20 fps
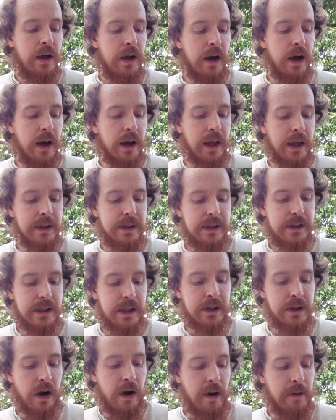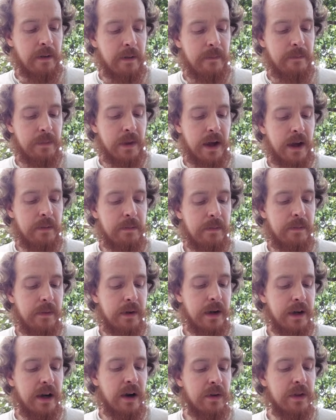against the top,
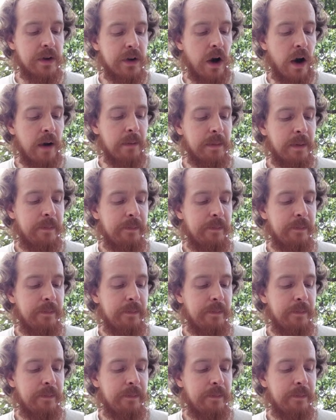near the top.